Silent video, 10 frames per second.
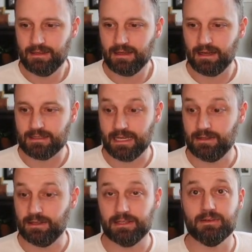take a
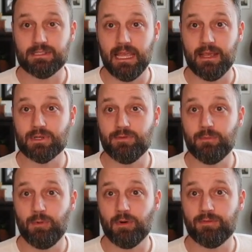look at those games over the
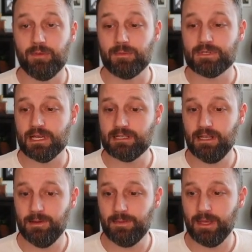board from the chess
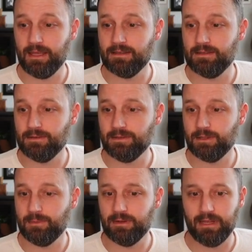club and do a little
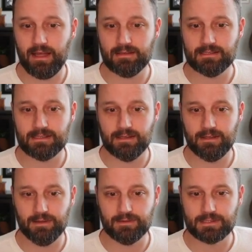bit of analysis on
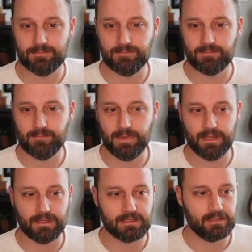those.
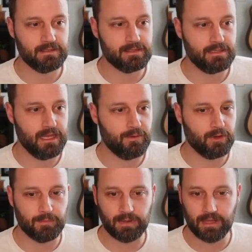But today, we're
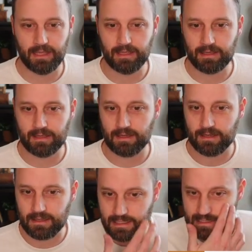playing
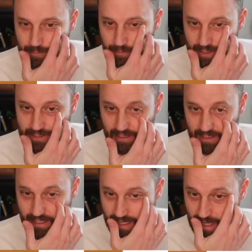
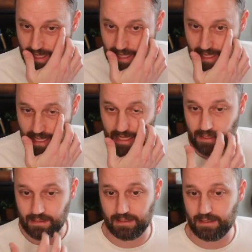Inspiration
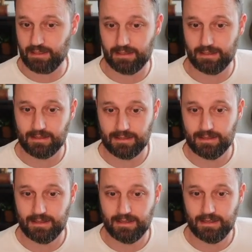NL.
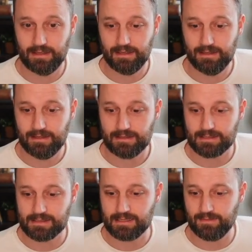He's a
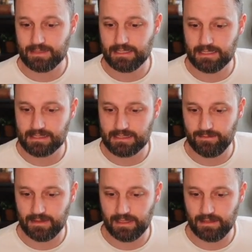
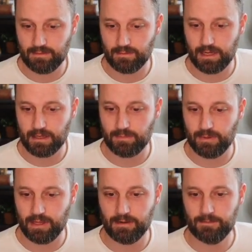1770 rated
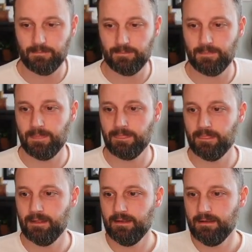player.
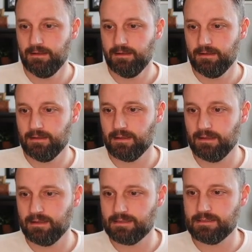And
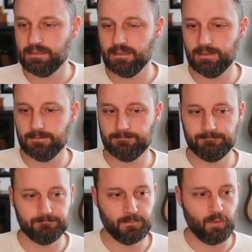let's see
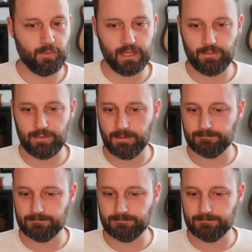what we get with him.